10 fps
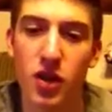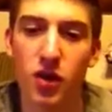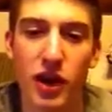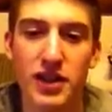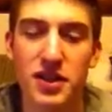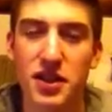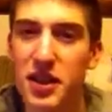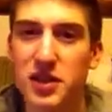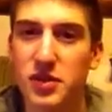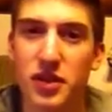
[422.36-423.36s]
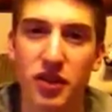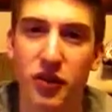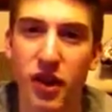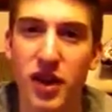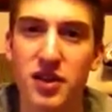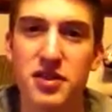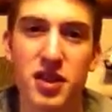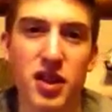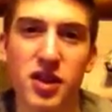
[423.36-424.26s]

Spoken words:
crazy things with your friends.